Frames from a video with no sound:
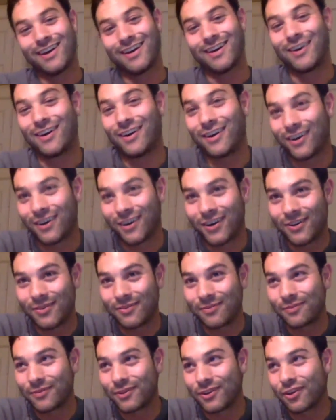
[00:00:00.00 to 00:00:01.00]

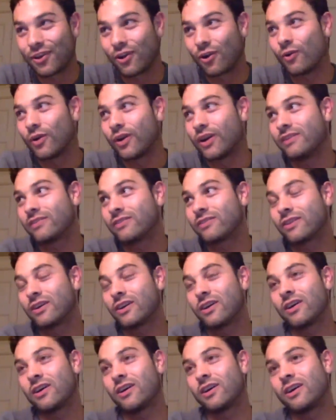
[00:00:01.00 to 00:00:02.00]
You know,
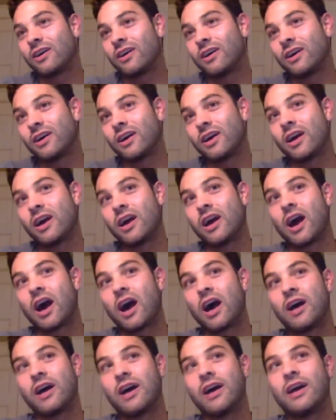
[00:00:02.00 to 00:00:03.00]

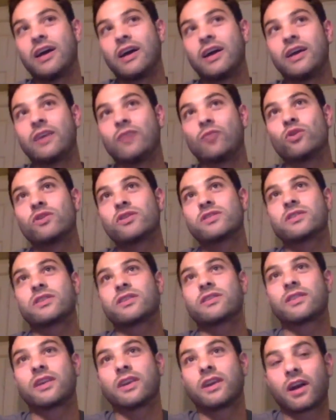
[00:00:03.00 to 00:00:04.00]
it was
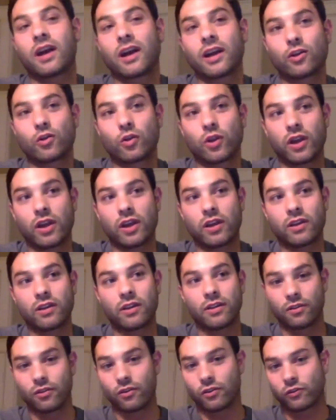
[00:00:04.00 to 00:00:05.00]
the thing I created,
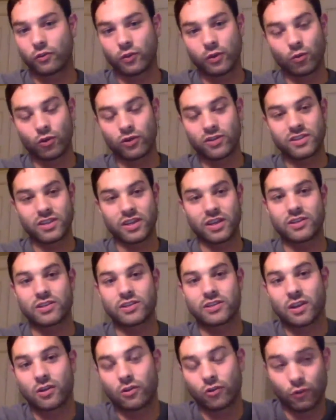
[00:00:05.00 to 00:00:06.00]
and there's 3 more
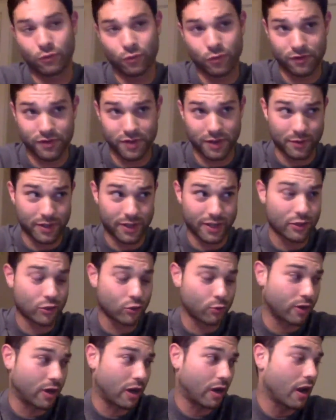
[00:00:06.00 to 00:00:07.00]
stages. I don't know if we'll have time to get to
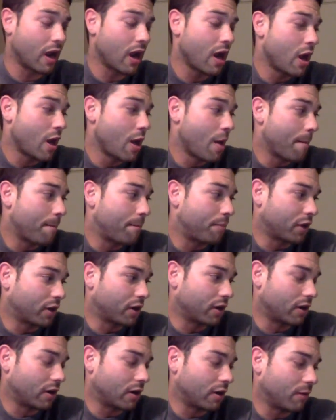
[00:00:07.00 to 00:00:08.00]
them or not, but
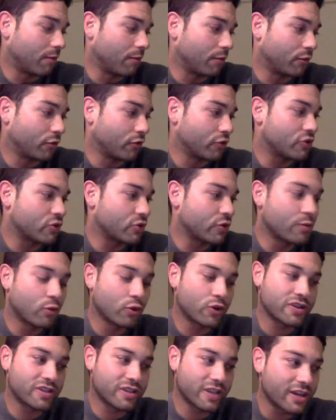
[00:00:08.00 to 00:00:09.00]
there's 3
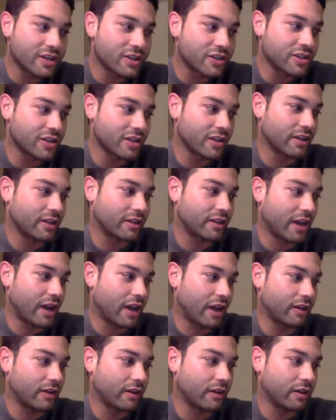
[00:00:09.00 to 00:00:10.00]
more stages in it
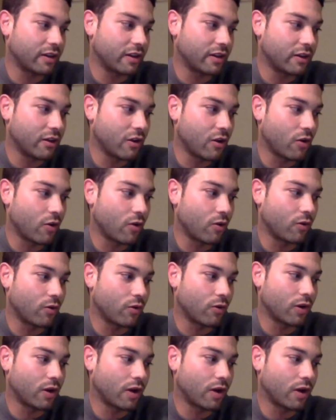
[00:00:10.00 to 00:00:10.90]
that, you know,